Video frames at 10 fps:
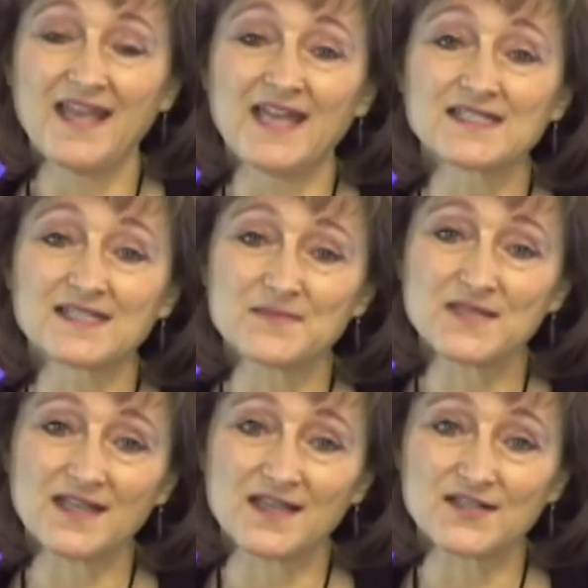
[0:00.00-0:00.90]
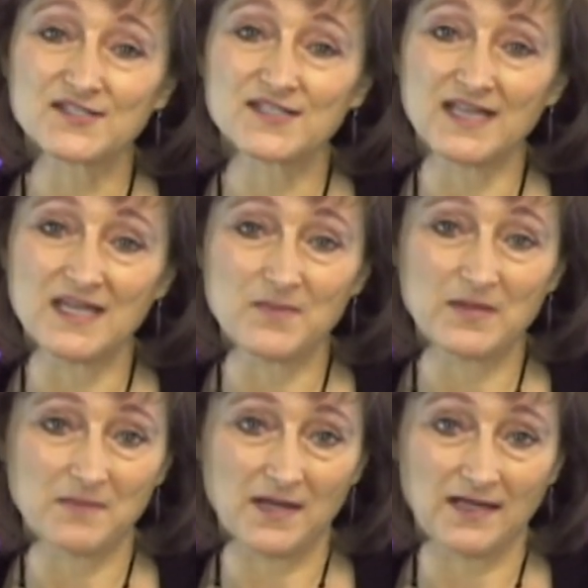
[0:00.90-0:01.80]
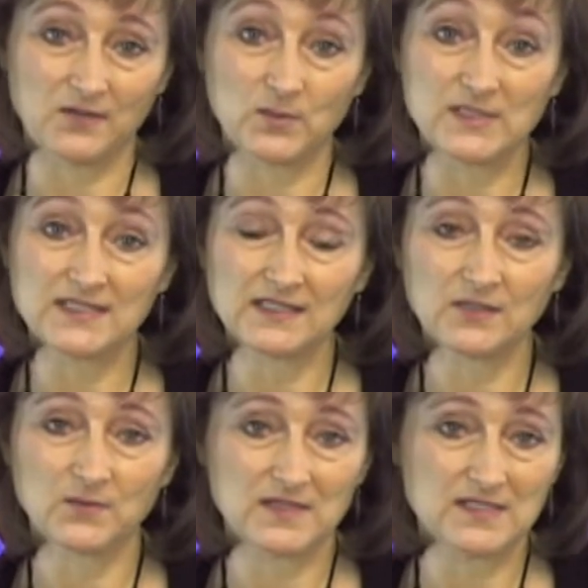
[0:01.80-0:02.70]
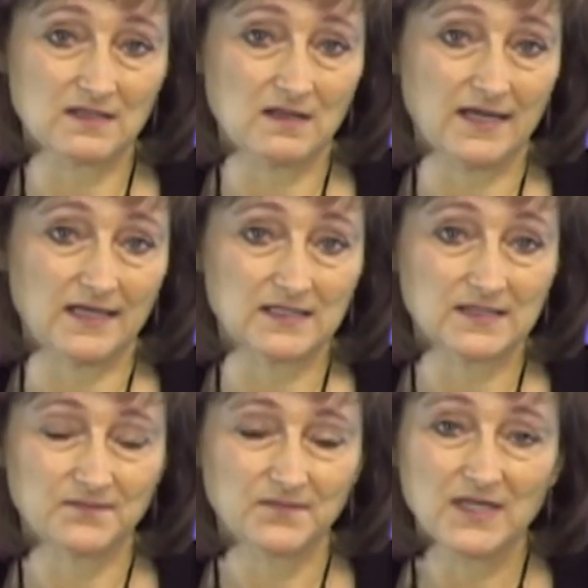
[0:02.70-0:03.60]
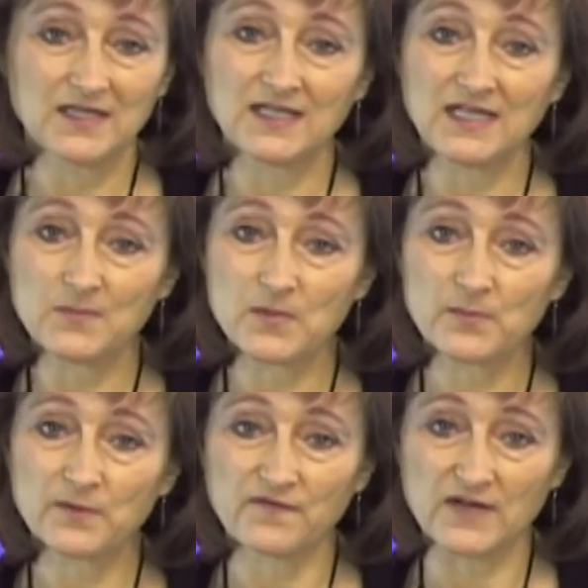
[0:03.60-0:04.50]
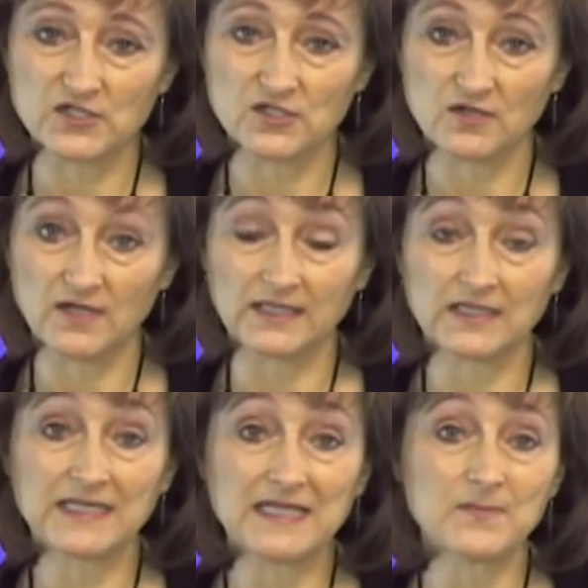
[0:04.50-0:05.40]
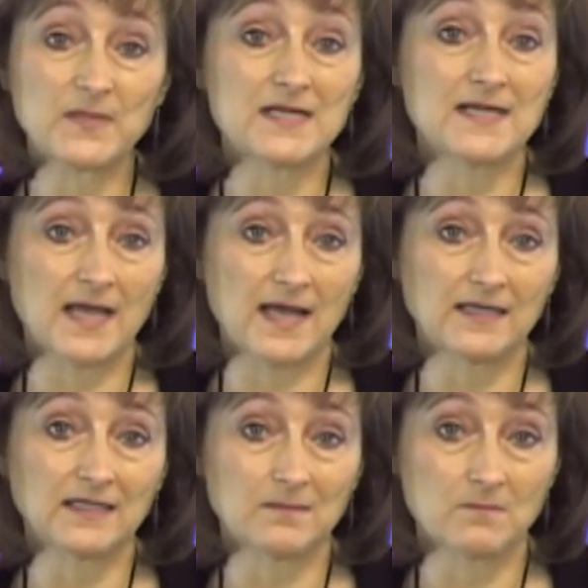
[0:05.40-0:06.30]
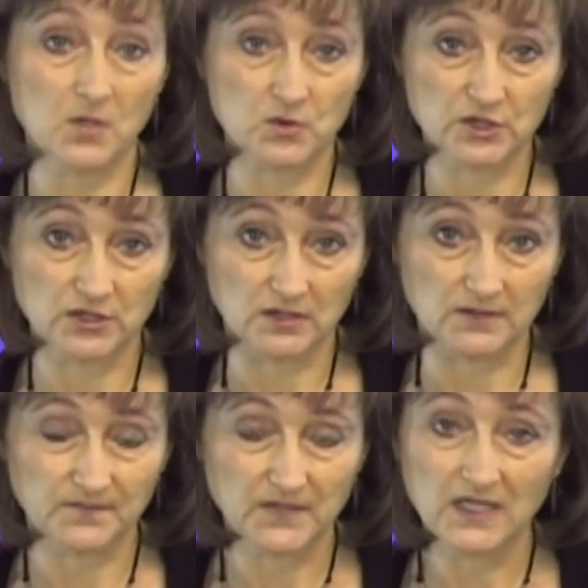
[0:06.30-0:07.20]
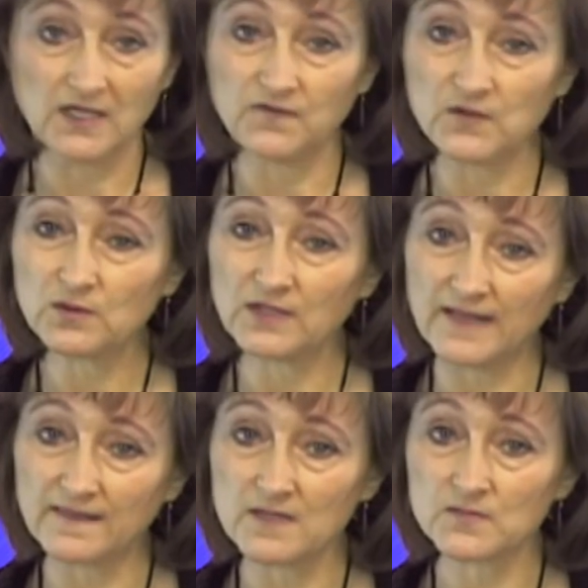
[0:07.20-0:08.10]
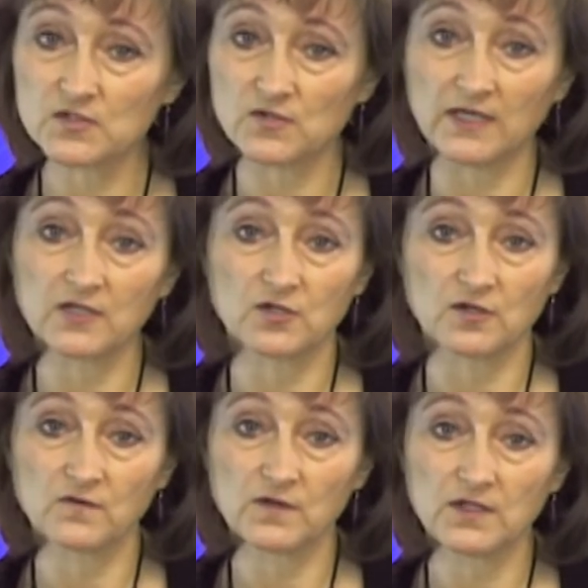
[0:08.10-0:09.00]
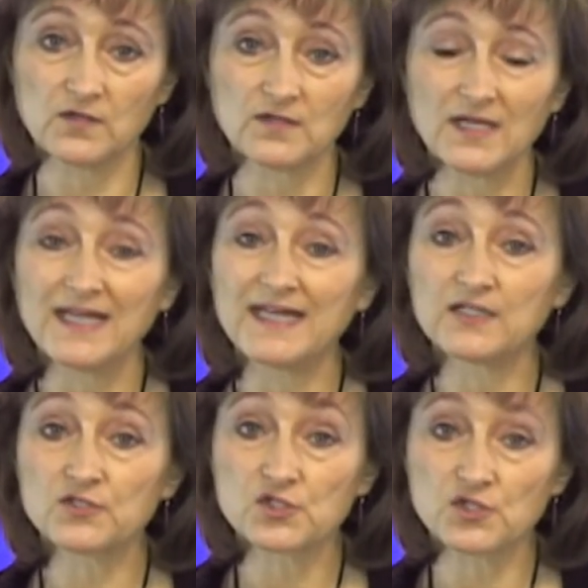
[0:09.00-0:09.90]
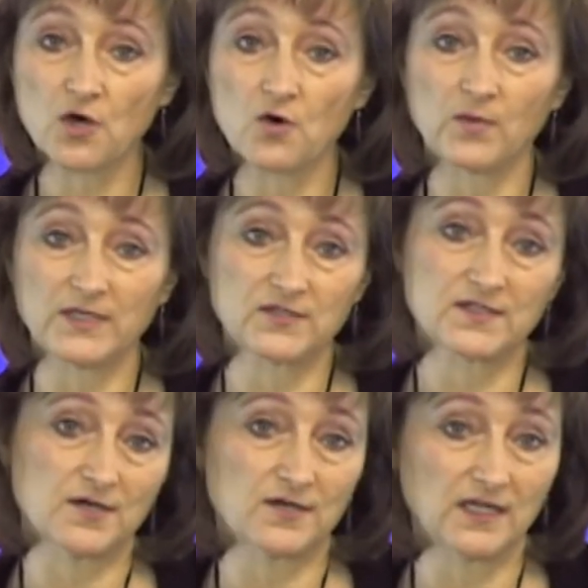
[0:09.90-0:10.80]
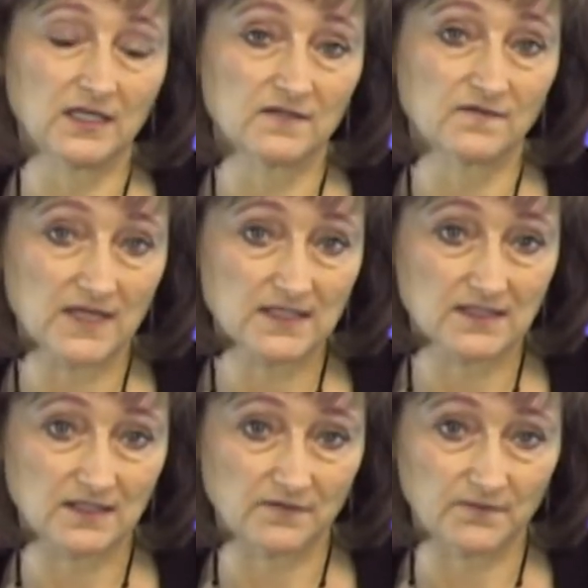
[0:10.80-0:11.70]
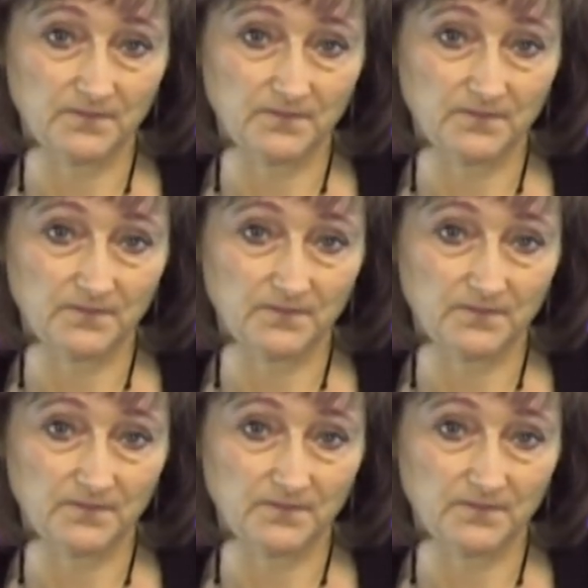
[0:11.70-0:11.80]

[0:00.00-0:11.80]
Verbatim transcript: And something else to keep in mind when dealing with these clients. Keep it professional and keep it non-emotional. If you let them strike a nerve with you, it'll show when you start getting defensive.